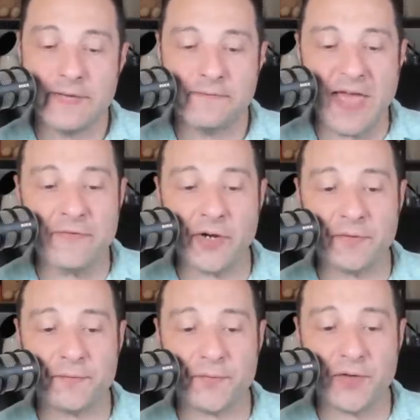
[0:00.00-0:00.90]

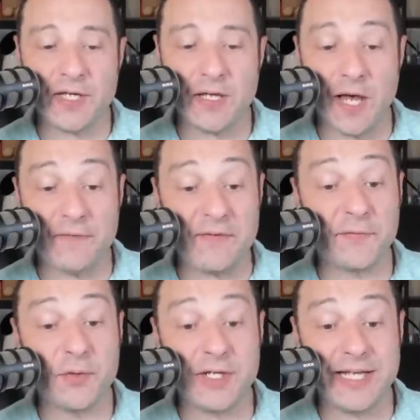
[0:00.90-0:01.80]
favorite free a uh,
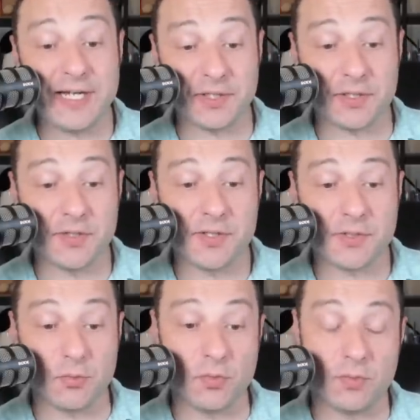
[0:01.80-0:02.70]
favorite food to eat on the
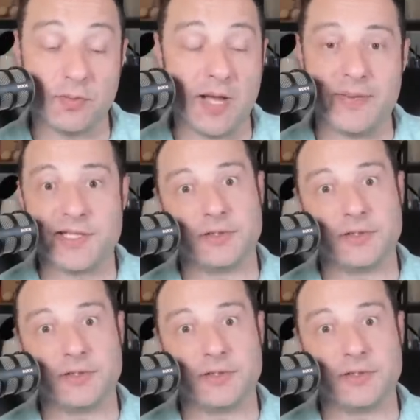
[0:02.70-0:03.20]
cruise? Ooh, boy, I mean that's a